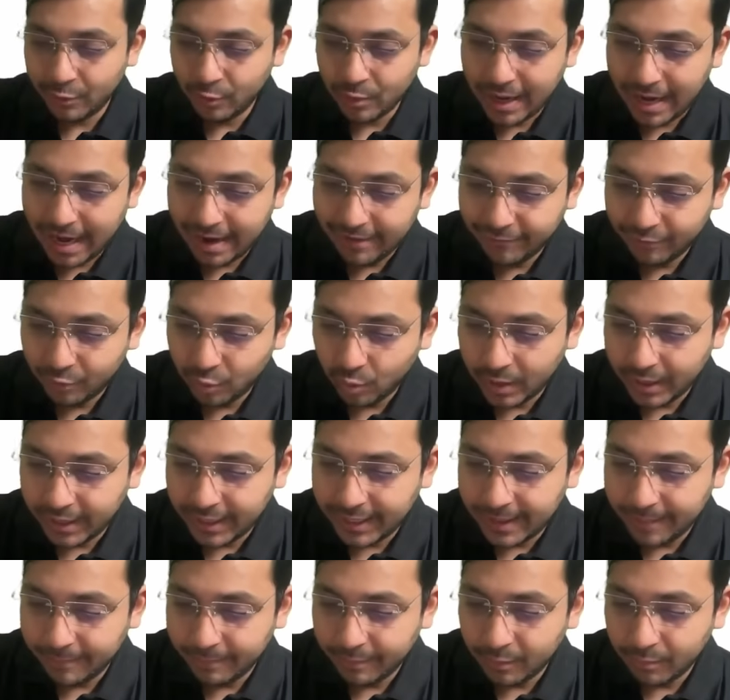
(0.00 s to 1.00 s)
you have to
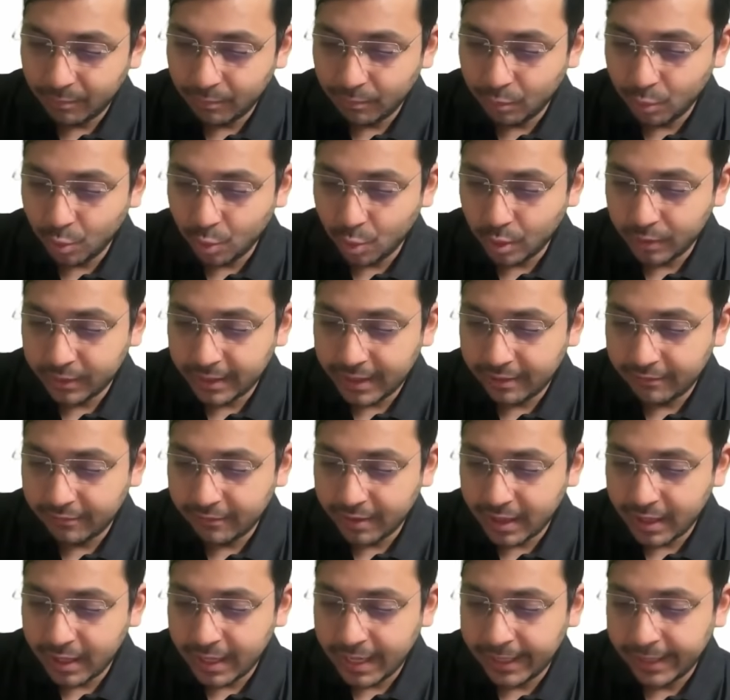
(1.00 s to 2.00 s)
attempt more
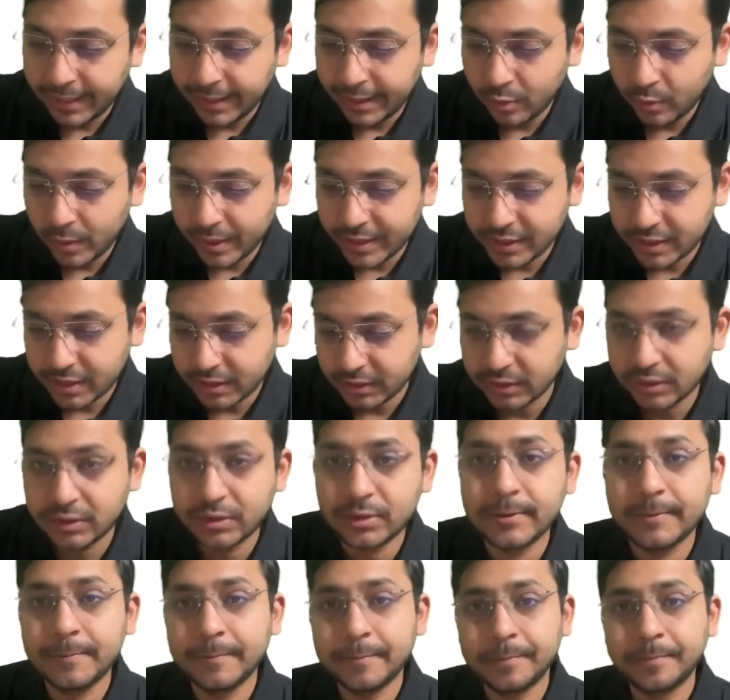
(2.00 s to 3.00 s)
than 190
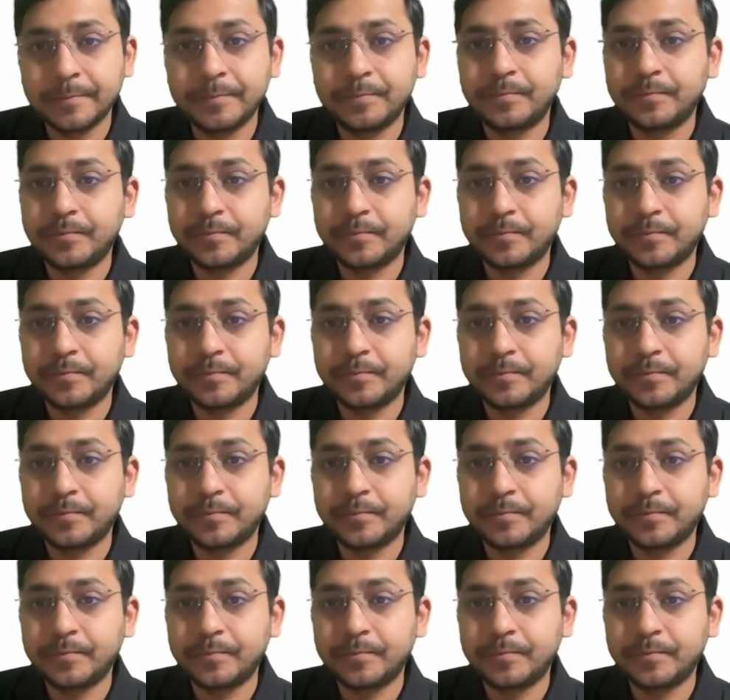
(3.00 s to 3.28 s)
questions.